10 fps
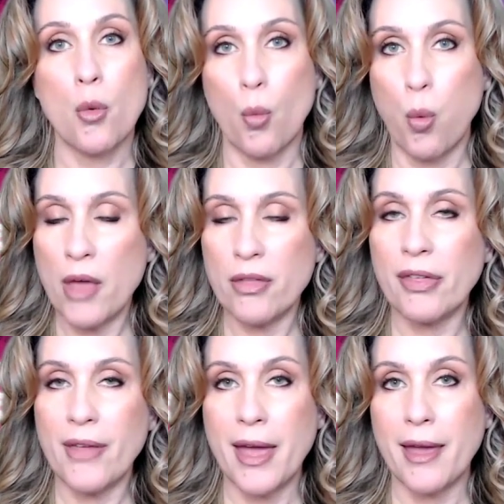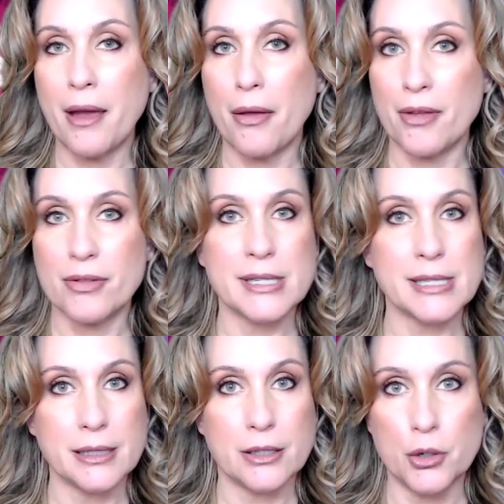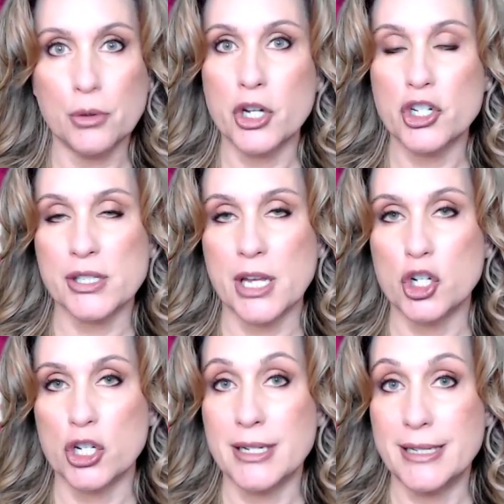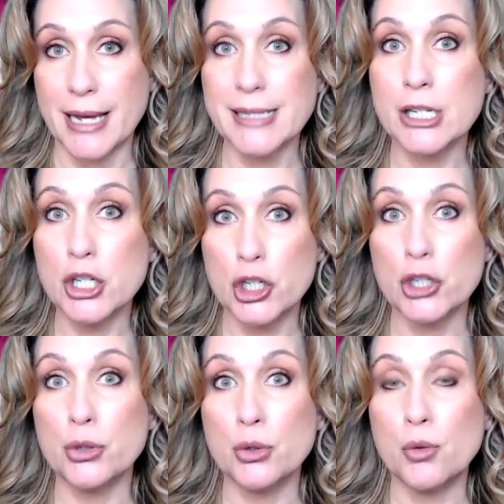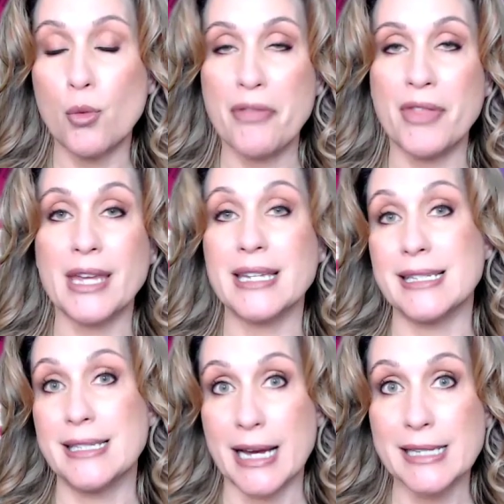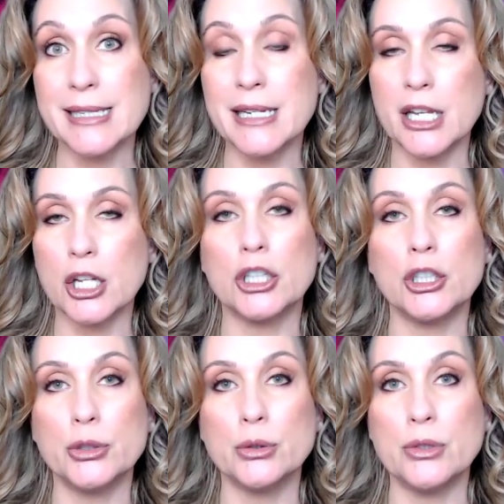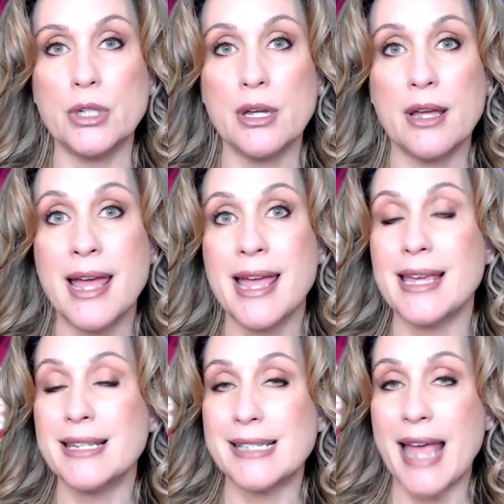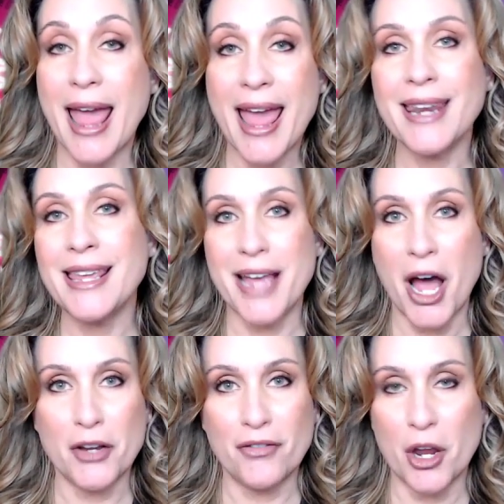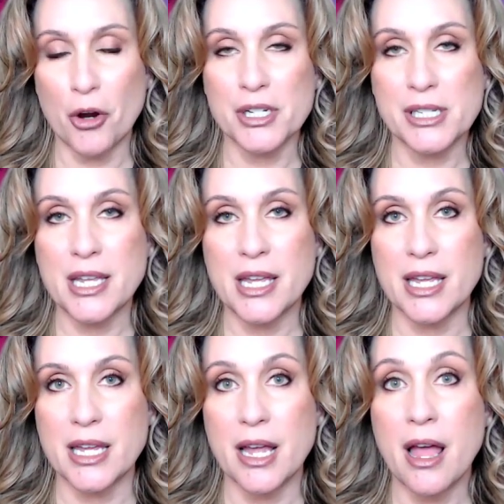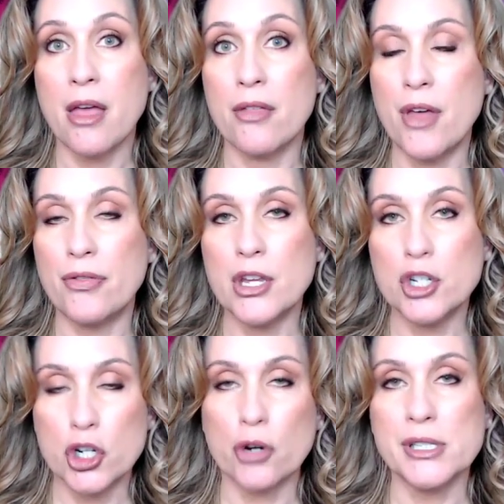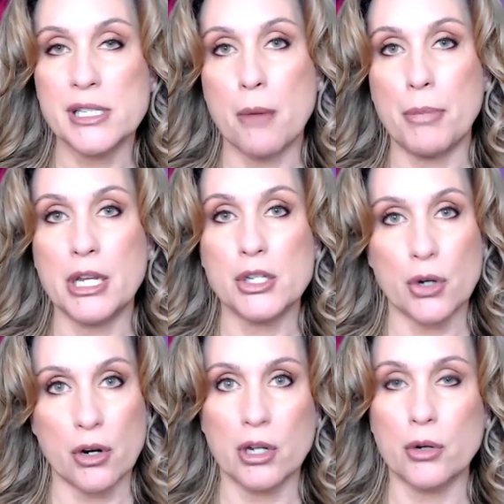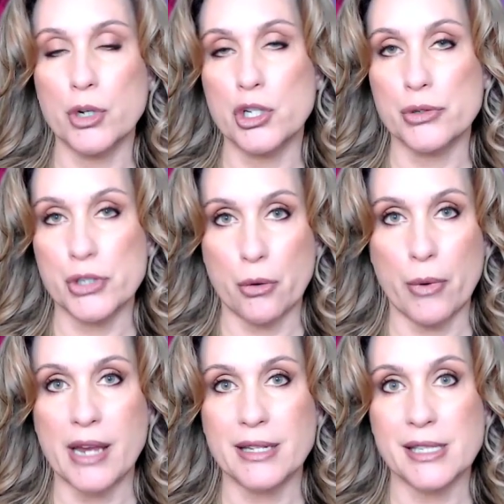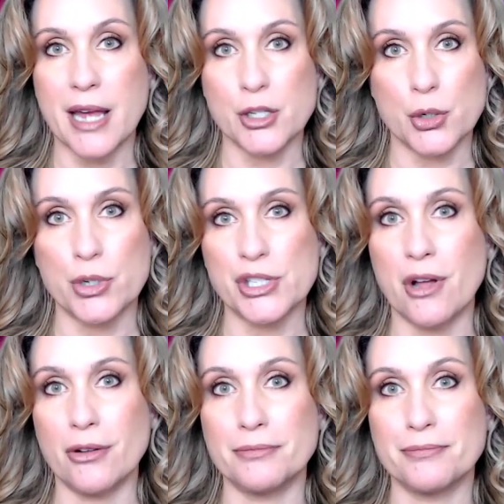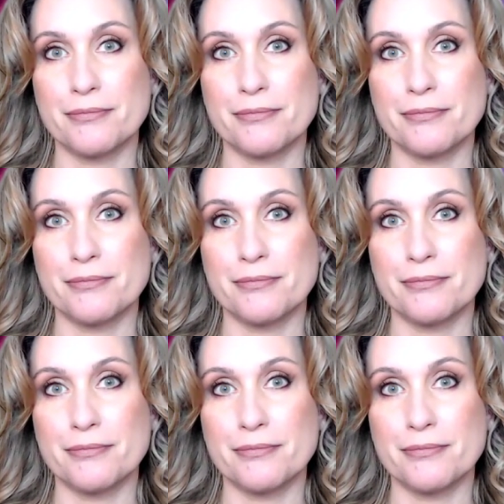One thing that this new legislation doesn't do, one thing it doesn't include, is any kind of guarantee that the insurance companies are going to reduce their rates as a result.